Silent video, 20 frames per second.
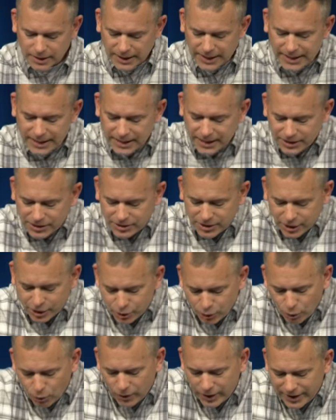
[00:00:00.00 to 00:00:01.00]
He is
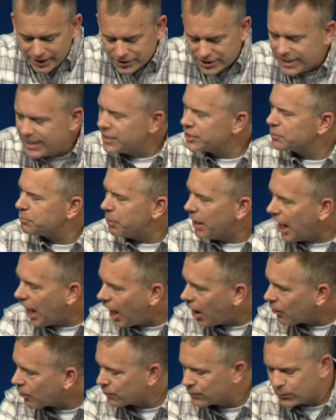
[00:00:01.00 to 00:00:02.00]
glorious. He is
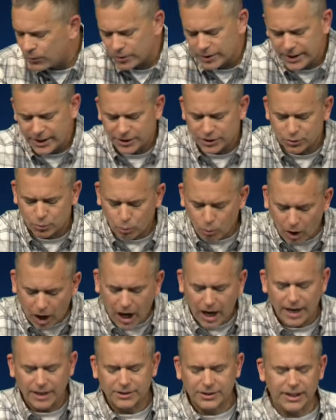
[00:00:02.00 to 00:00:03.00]
powerful. He is
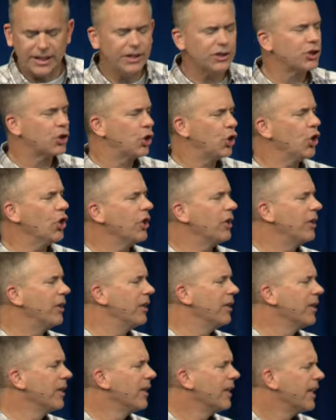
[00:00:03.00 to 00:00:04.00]
wise. He is
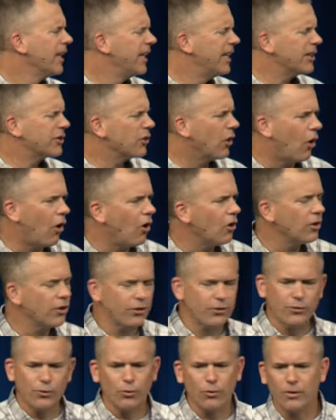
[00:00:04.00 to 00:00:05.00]
good. He has all
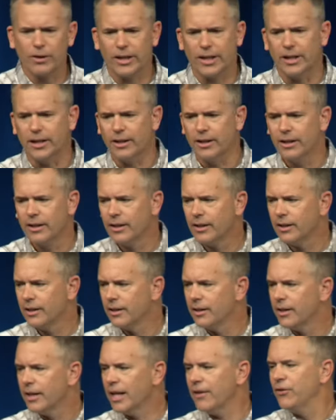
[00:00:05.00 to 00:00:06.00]
authority.
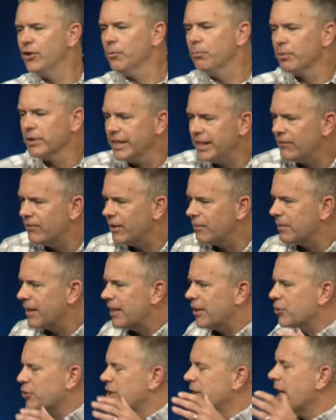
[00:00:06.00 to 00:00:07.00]
And if you believe him, then
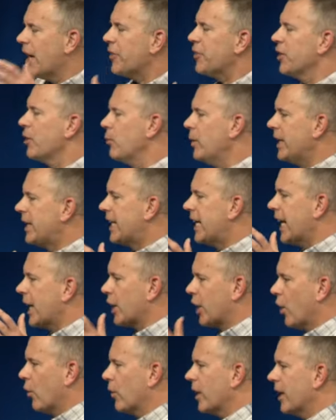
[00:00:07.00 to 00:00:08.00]
there's nothing we can't go